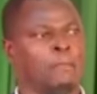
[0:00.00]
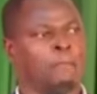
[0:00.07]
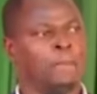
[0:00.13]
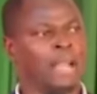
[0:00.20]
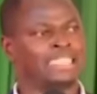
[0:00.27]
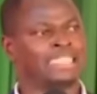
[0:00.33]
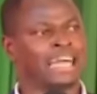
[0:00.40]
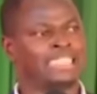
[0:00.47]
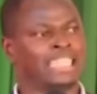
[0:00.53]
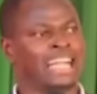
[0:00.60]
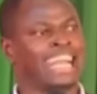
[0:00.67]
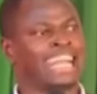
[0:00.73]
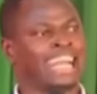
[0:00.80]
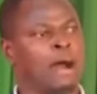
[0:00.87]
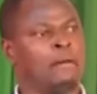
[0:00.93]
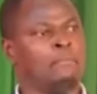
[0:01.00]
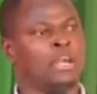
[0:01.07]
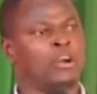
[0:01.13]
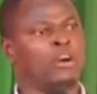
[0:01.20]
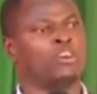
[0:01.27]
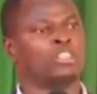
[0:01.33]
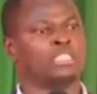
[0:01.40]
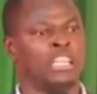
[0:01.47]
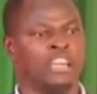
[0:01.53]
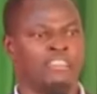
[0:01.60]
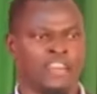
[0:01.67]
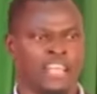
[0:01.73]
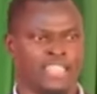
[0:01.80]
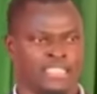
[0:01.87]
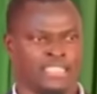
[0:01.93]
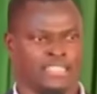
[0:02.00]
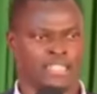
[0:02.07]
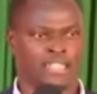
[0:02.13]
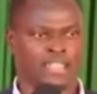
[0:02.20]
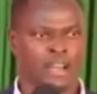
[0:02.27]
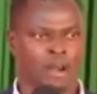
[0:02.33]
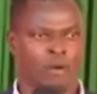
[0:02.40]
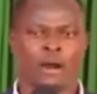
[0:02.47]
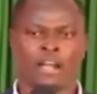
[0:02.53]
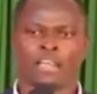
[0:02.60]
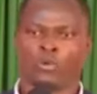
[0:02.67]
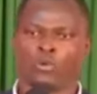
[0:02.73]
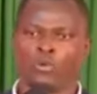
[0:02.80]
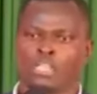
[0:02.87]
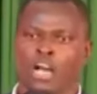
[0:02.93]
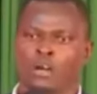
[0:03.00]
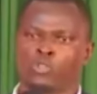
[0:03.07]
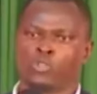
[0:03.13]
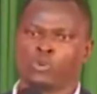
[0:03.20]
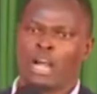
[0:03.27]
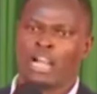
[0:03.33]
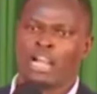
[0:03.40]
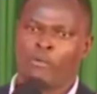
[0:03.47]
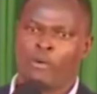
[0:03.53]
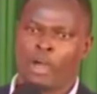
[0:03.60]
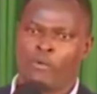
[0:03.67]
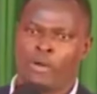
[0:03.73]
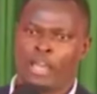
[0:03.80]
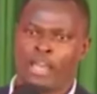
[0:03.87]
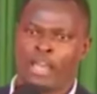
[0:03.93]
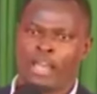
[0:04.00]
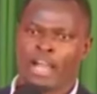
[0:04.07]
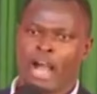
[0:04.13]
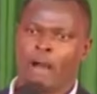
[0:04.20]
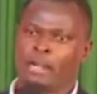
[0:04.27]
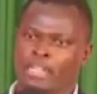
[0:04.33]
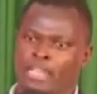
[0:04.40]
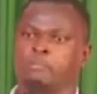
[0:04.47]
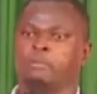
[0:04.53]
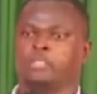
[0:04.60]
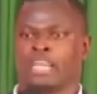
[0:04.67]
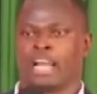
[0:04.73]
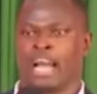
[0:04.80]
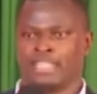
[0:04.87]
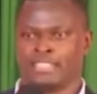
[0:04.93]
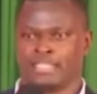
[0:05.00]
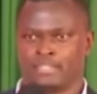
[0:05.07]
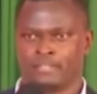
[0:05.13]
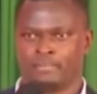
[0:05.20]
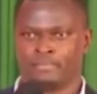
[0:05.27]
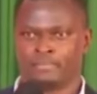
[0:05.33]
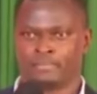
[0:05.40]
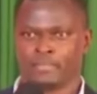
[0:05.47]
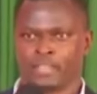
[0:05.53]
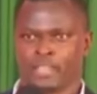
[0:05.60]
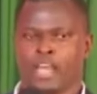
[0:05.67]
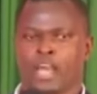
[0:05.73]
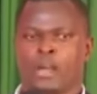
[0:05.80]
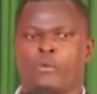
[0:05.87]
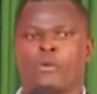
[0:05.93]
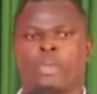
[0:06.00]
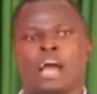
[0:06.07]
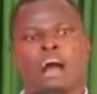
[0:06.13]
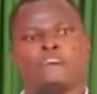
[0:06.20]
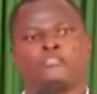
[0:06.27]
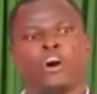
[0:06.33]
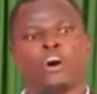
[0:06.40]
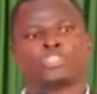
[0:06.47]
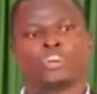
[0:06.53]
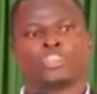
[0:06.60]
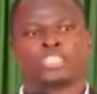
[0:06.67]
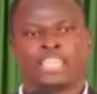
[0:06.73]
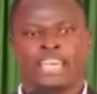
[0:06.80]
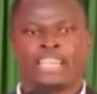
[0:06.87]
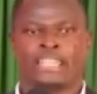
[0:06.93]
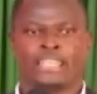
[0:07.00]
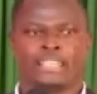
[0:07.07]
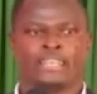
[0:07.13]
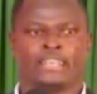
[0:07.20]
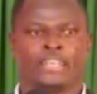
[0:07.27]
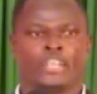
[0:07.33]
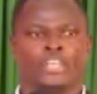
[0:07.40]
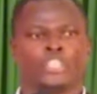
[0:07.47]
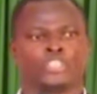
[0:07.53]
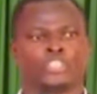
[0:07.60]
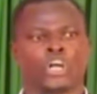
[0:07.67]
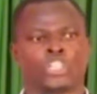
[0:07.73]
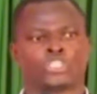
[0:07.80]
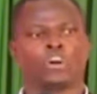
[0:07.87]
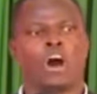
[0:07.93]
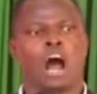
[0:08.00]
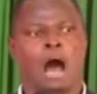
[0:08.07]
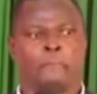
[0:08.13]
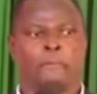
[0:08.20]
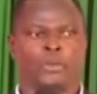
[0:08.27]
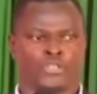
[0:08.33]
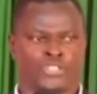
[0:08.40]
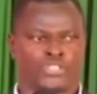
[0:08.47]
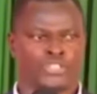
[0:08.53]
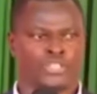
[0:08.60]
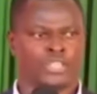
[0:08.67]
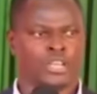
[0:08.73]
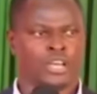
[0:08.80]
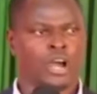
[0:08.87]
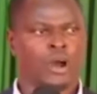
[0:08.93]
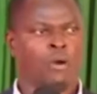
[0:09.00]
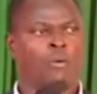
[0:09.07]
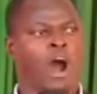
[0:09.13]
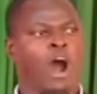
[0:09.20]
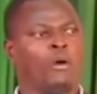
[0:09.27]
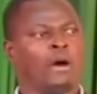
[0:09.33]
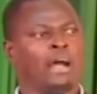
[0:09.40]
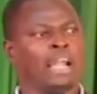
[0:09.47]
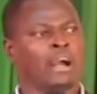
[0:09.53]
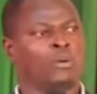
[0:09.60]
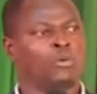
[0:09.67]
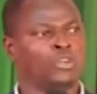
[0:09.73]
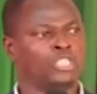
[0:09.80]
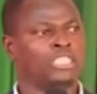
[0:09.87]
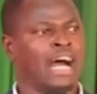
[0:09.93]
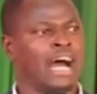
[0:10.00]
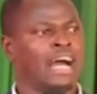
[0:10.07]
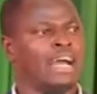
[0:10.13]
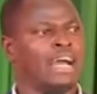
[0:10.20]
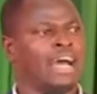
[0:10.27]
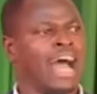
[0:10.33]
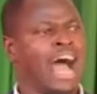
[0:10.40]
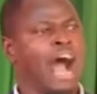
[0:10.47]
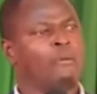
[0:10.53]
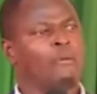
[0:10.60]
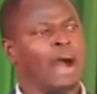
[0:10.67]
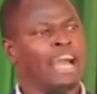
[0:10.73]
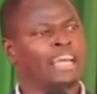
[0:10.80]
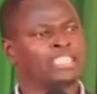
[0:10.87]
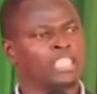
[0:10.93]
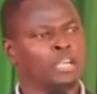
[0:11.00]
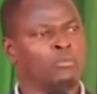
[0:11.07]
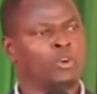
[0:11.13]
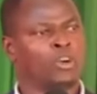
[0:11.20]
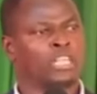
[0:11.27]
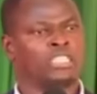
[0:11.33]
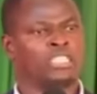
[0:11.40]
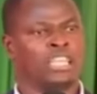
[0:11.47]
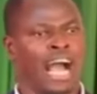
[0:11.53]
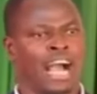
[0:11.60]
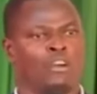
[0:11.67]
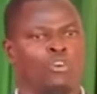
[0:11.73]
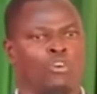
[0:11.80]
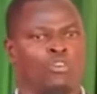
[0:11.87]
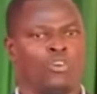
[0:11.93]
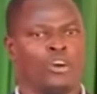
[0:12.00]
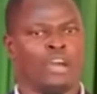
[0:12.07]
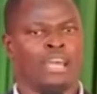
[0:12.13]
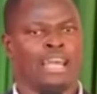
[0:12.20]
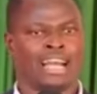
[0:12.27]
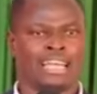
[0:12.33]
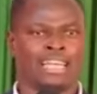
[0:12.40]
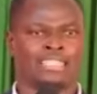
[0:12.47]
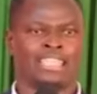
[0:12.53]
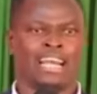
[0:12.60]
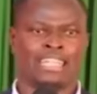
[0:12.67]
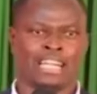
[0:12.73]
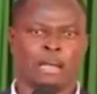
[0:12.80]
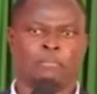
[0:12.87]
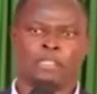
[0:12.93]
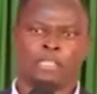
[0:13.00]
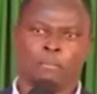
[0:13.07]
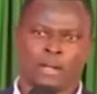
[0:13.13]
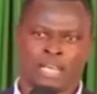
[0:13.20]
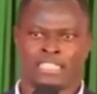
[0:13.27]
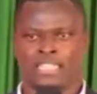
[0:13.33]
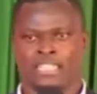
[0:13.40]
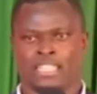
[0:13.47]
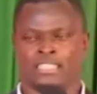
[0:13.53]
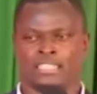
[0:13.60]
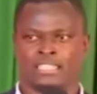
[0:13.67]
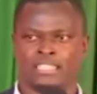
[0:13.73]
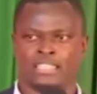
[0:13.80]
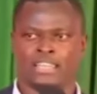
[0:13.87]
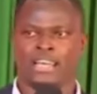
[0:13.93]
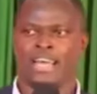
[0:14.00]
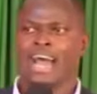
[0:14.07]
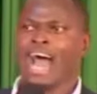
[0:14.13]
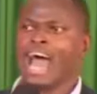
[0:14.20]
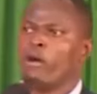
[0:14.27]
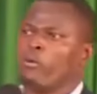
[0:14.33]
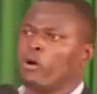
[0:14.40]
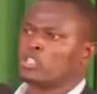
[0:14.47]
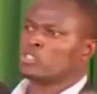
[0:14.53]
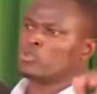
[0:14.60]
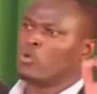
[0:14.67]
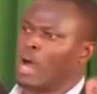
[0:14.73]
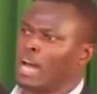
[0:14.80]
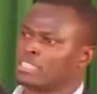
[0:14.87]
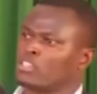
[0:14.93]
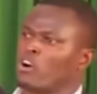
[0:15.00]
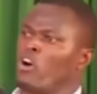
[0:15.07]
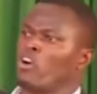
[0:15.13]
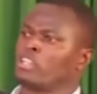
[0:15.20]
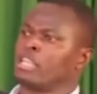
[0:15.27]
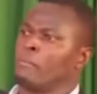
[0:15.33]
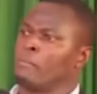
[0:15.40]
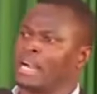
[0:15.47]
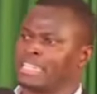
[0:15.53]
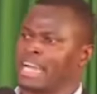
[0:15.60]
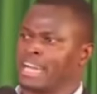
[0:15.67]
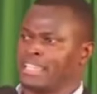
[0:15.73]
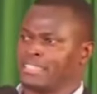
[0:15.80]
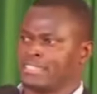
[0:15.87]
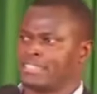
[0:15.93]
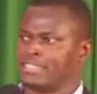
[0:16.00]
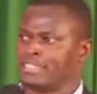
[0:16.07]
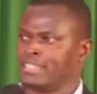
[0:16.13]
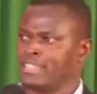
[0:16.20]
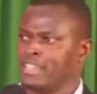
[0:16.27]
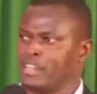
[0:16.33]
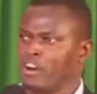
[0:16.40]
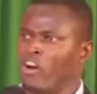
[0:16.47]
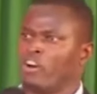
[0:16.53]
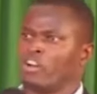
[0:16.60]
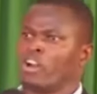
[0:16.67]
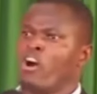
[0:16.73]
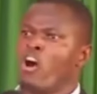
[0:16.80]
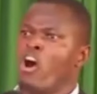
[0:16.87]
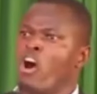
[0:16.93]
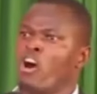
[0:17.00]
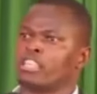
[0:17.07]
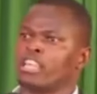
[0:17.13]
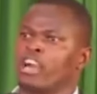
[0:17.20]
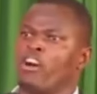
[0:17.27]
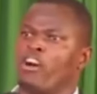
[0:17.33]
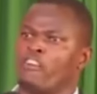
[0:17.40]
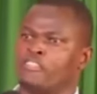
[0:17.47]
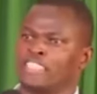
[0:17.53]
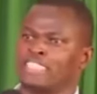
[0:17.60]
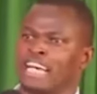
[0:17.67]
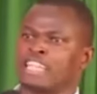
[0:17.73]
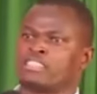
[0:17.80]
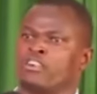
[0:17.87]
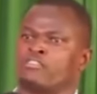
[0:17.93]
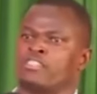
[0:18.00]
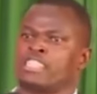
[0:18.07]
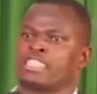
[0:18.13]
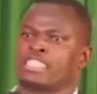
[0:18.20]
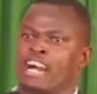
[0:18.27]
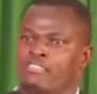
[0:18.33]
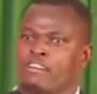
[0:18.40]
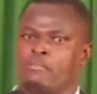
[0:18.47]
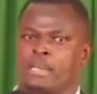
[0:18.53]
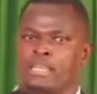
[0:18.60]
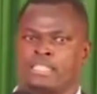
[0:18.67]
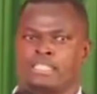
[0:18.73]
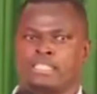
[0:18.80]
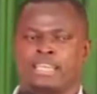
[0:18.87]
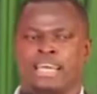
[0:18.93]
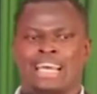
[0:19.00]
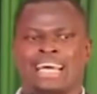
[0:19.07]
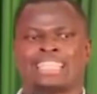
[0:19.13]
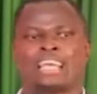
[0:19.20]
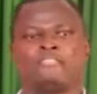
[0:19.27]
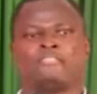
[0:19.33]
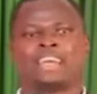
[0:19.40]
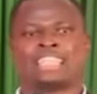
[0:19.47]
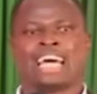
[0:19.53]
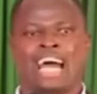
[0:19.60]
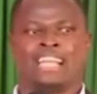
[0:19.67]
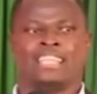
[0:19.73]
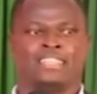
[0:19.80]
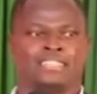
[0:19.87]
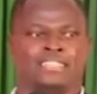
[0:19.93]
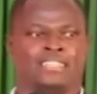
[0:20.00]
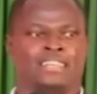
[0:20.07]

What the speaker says: blatantly coming on TVs wakikuja kutukana wewe kama deputy rais. We have also seen total abuse. Wao wanakuja hawaheshimu kiti yako ya kiti ya deputy president. I want to ask all the mandarins, on all the officers of this government, tafadhali,